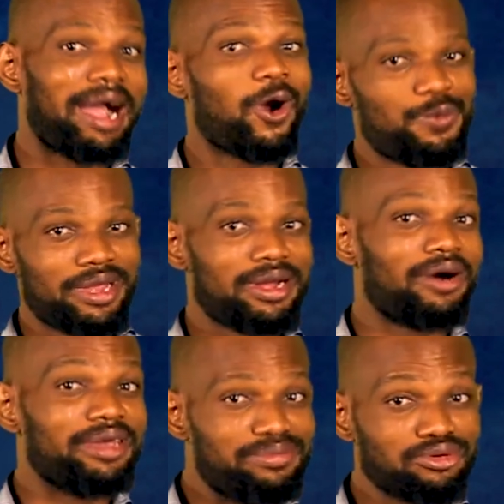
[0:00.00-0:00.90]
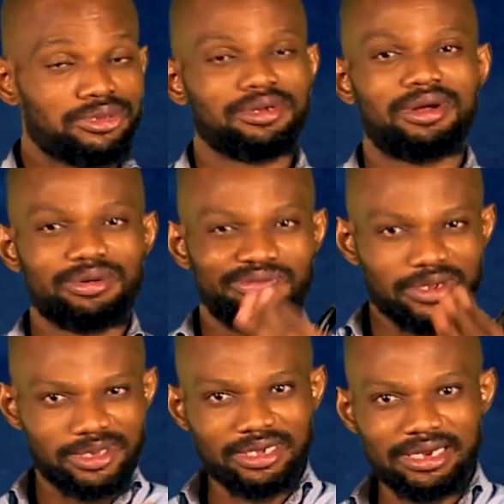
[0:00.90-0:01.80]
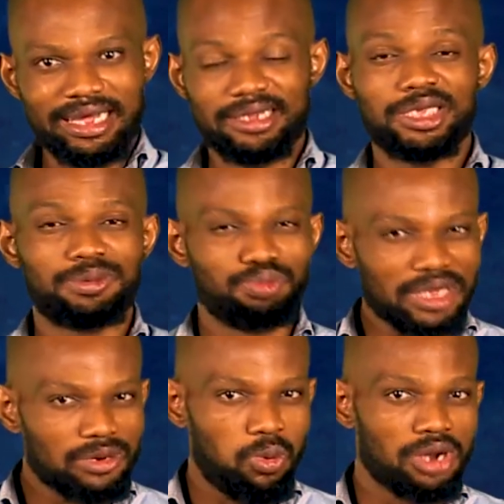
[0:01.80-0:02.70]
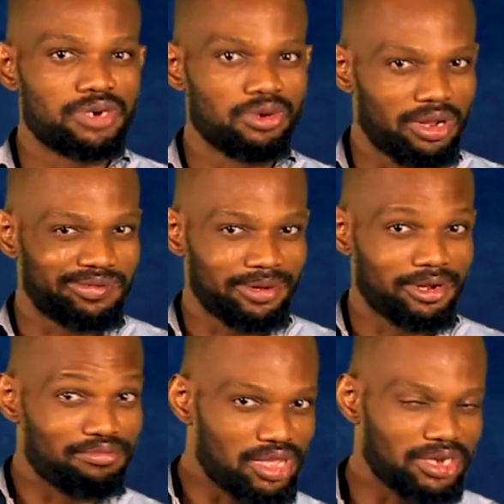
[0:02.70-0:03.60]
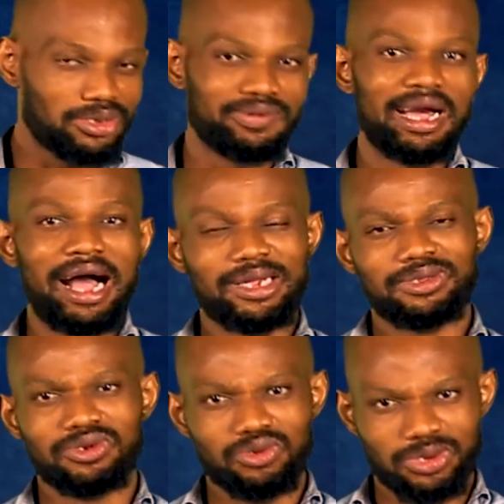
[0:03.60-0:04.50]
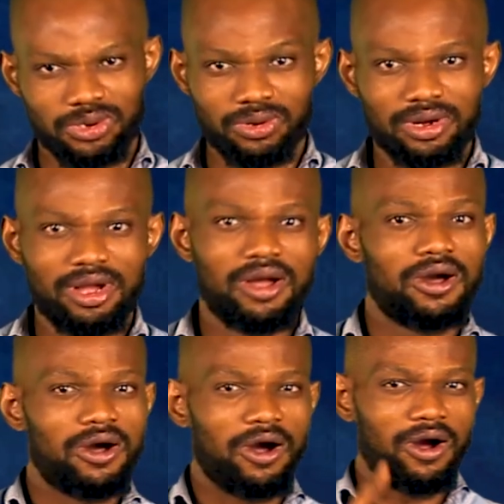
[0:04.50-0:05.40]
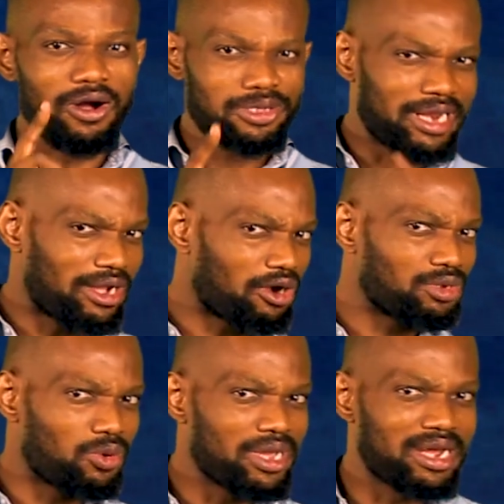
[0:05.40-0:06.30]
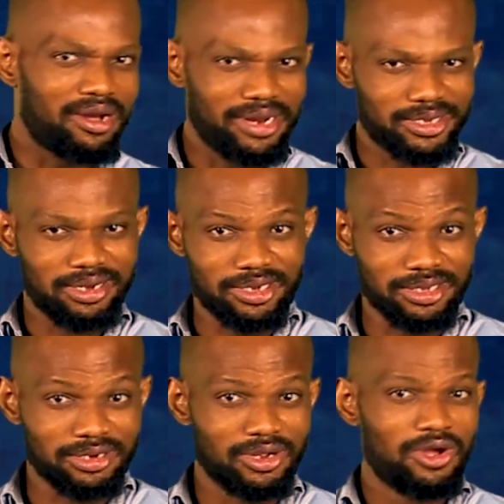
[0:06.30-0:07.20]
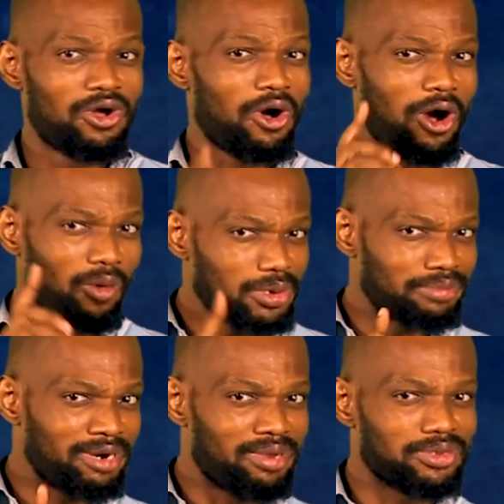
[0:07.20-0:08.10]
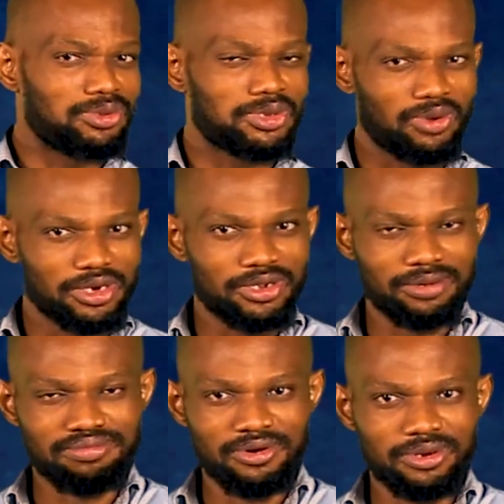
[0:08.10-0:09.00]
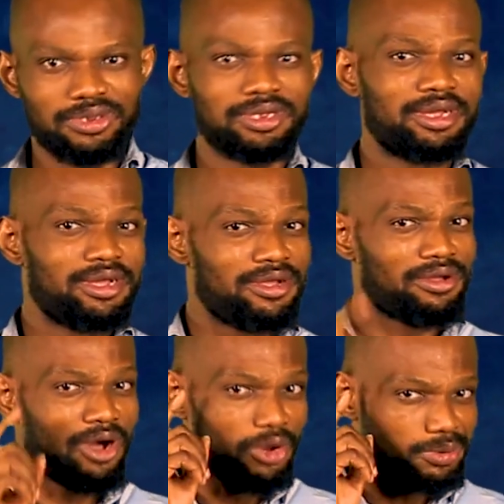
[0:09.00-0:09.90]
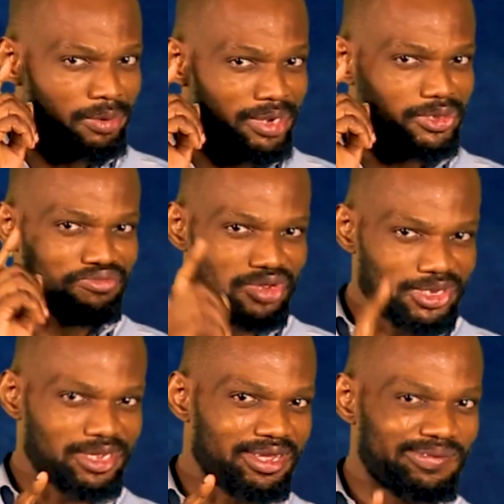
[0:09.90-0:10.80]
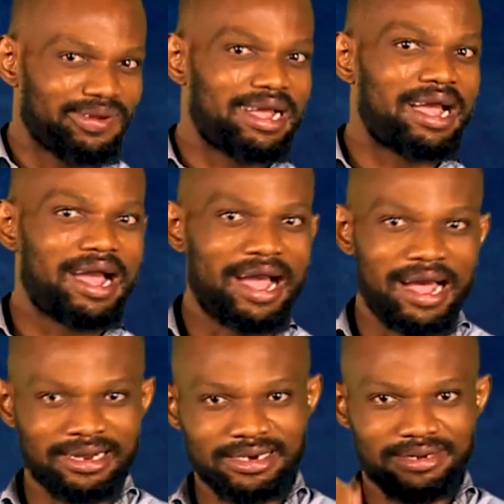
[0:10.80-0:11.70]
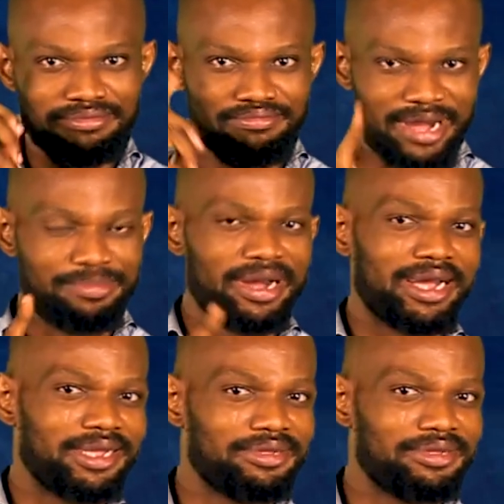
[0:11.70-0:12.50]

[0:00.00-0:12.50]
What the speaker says: I hope you are now able to convincingly explain what the rule of law means if you are asked to do so. Until I come your way in our next lesson, always remember to study your books. Always remember to be safe. And bye bye.